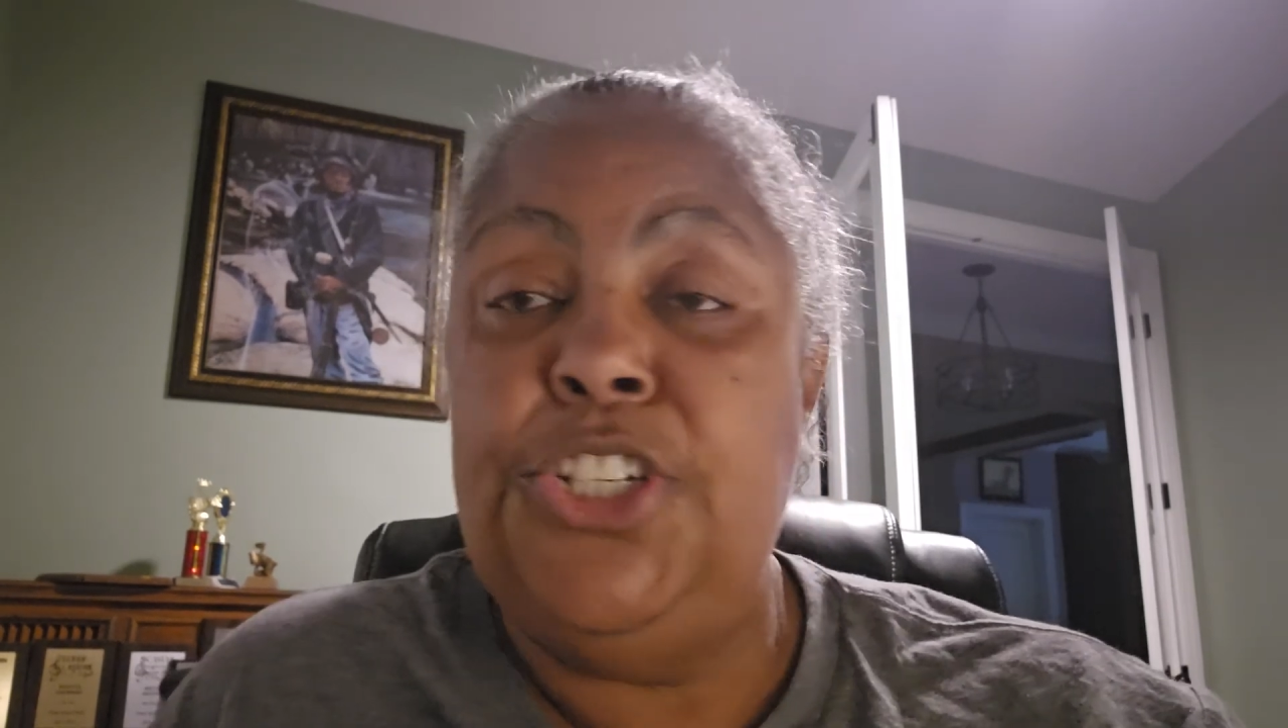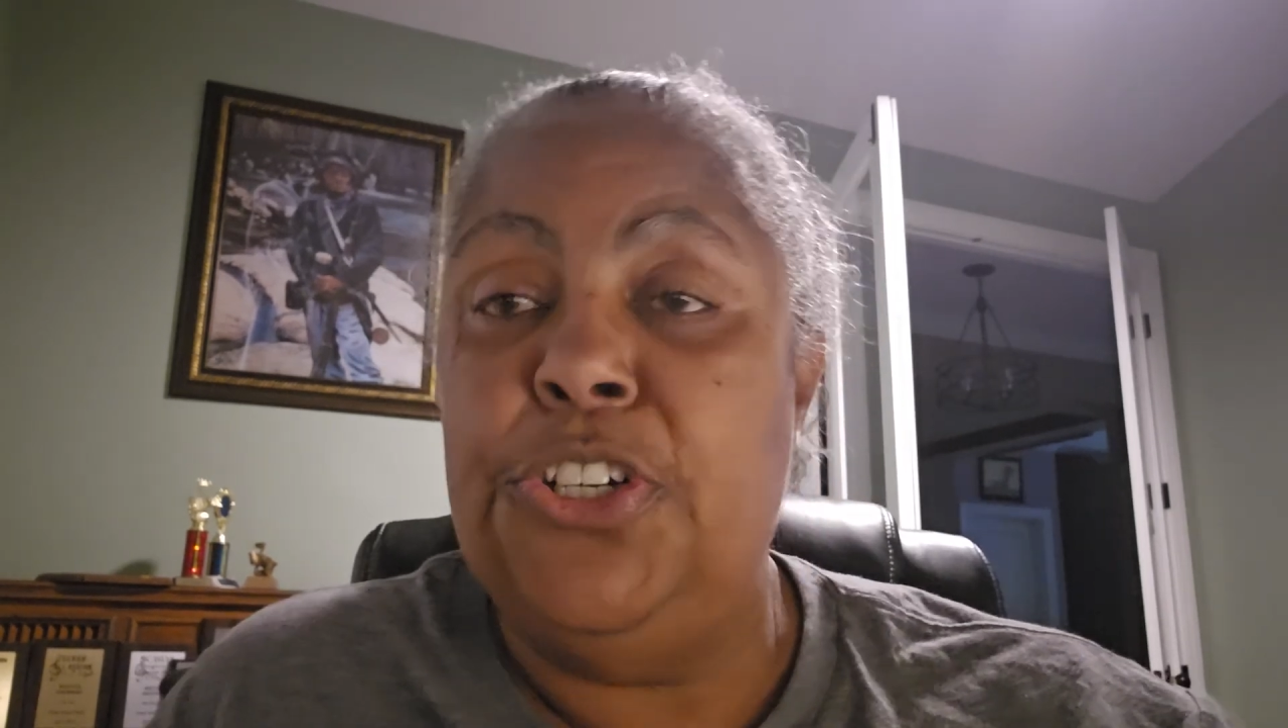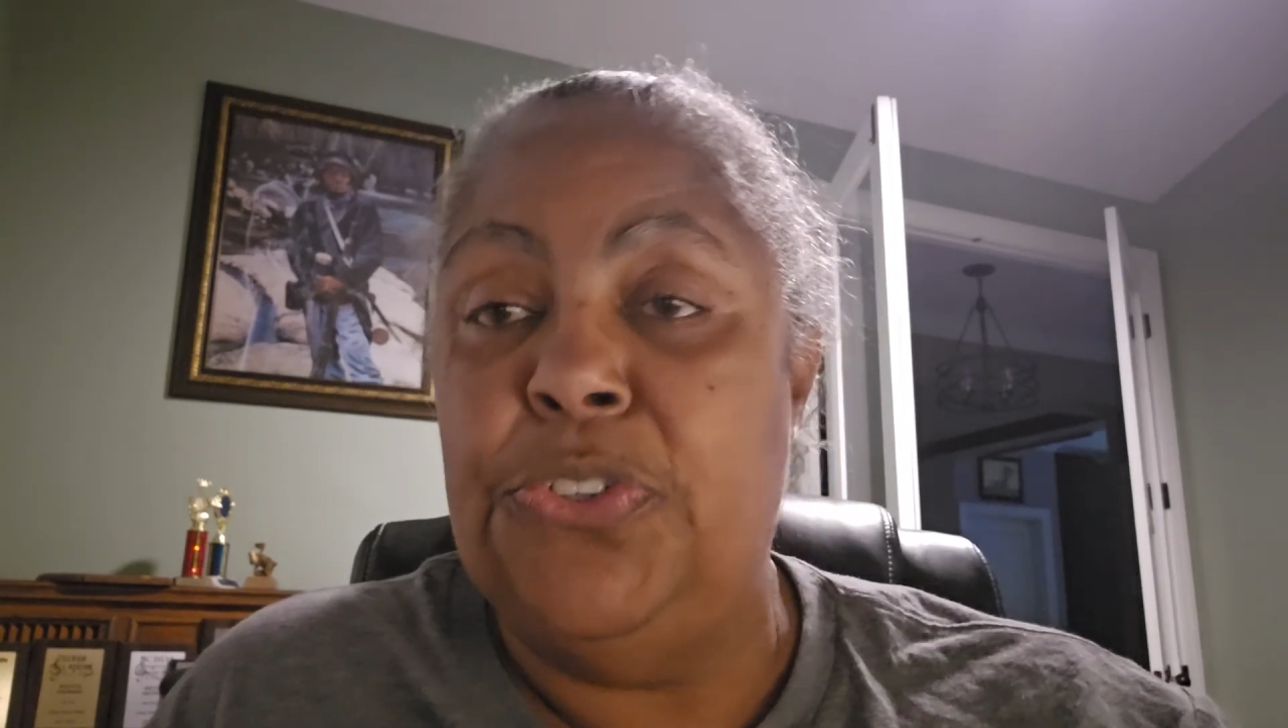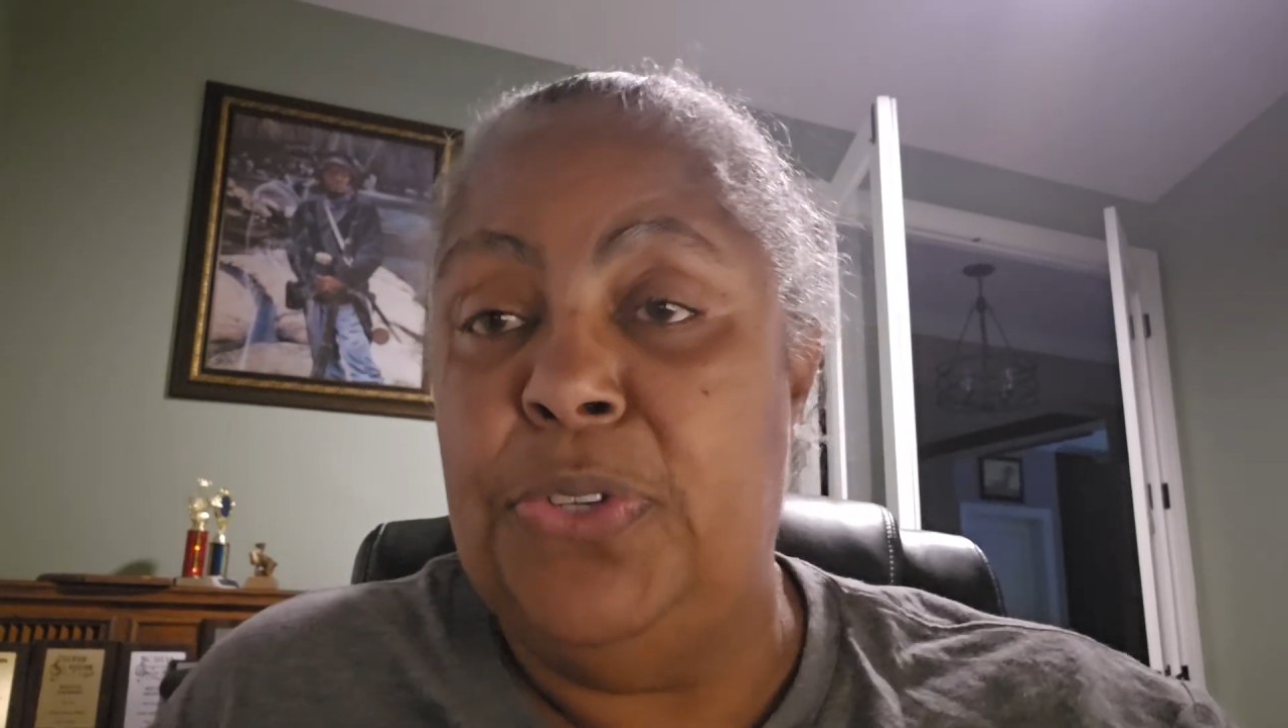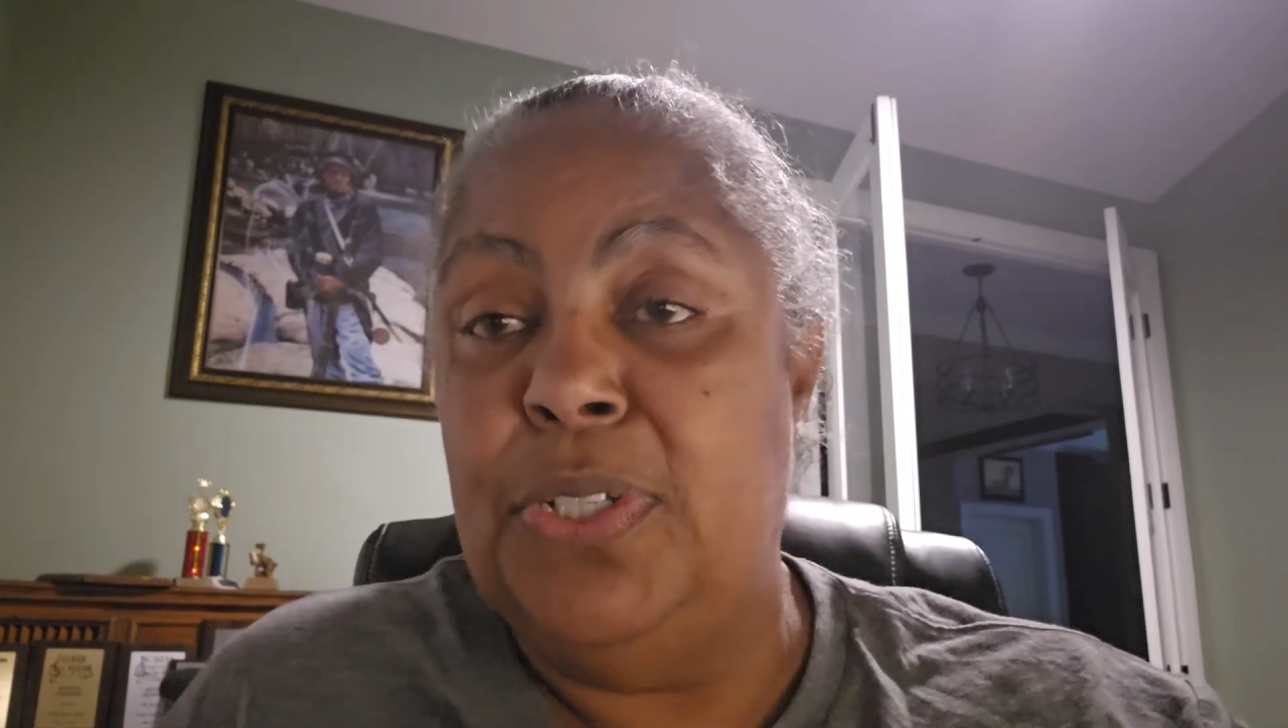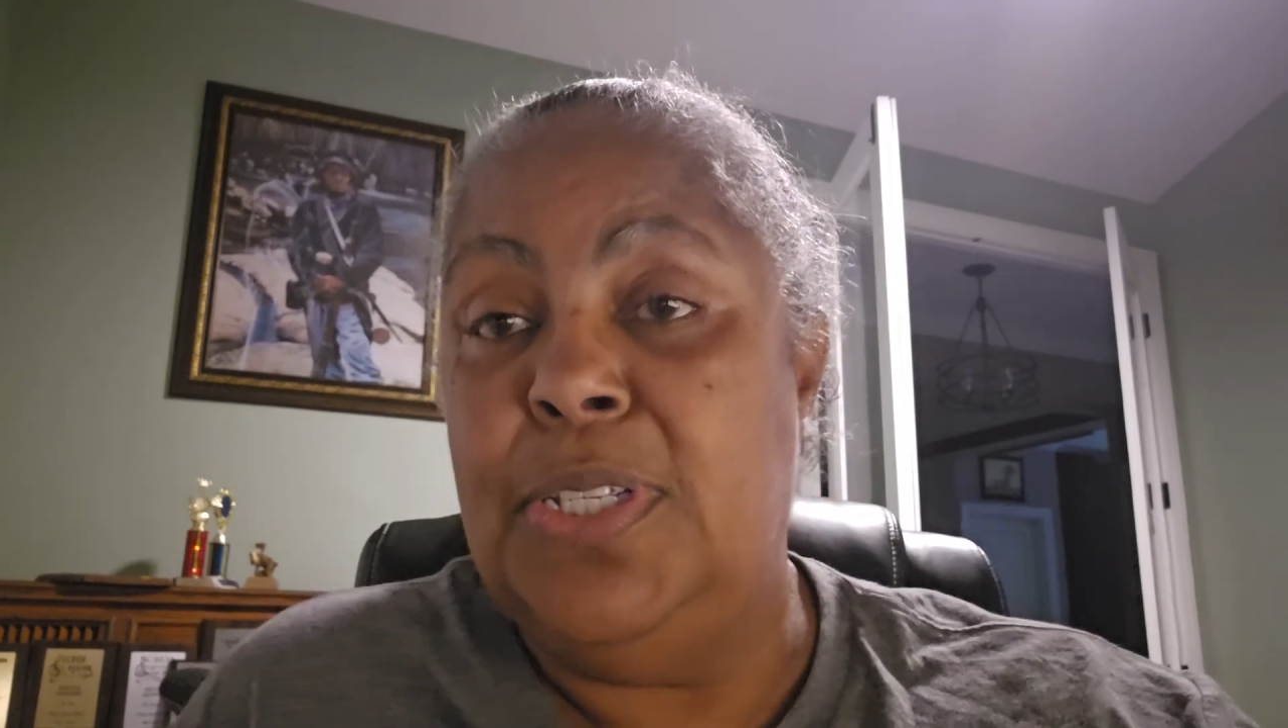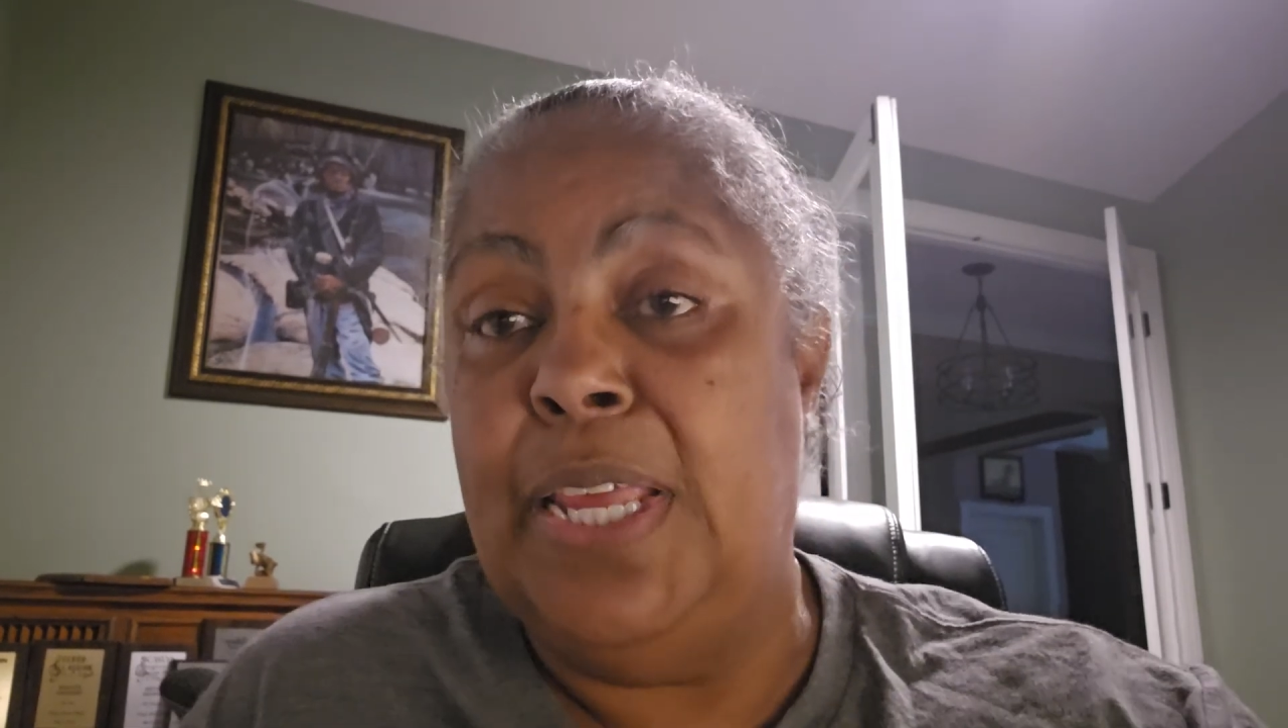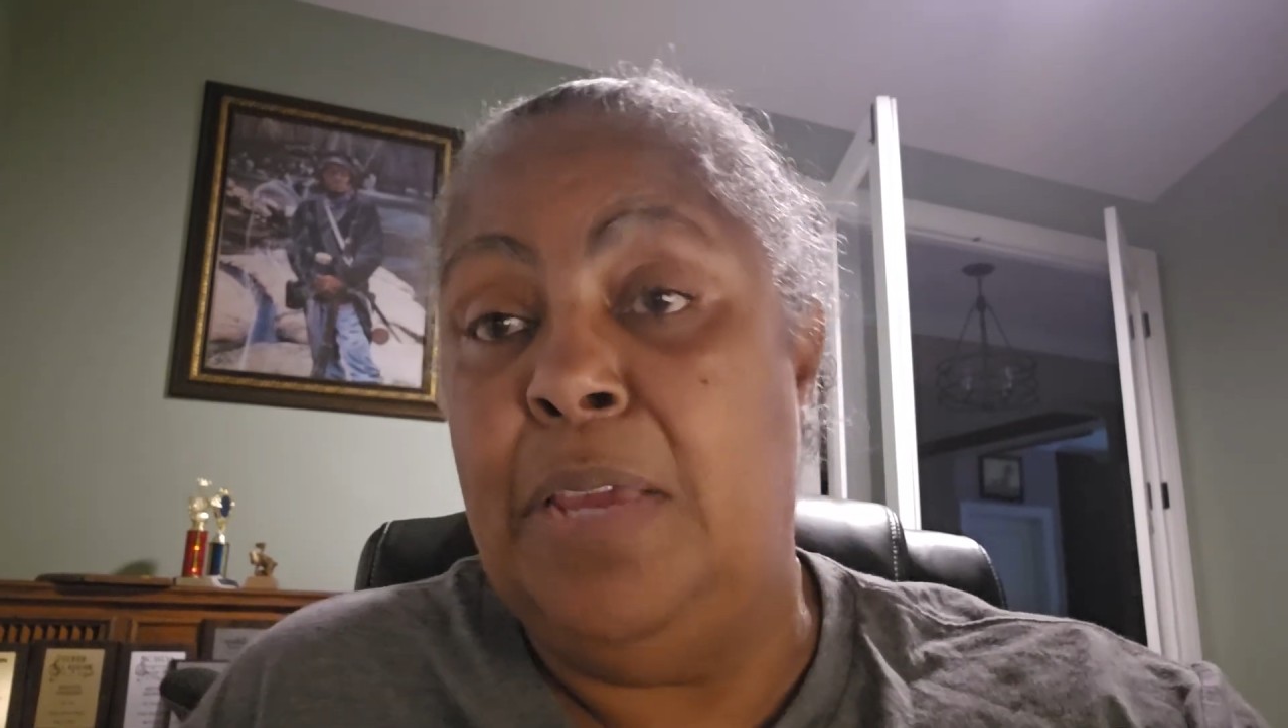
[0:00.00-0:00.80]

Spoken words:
children's